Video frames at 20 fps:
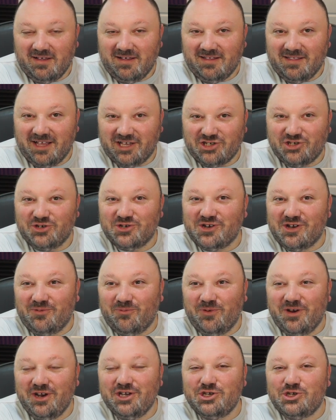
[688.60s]
that your
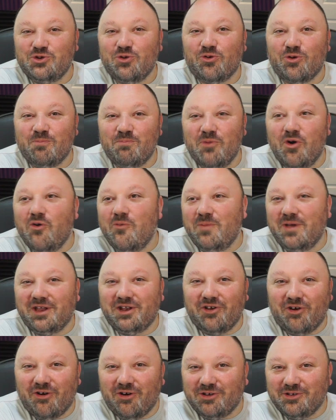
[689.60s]
when is your moment
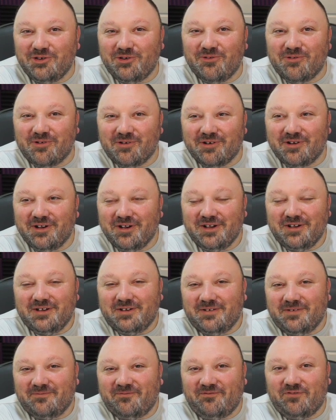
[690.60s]
on your
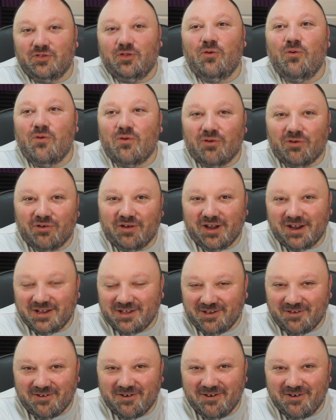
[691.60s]
floor in your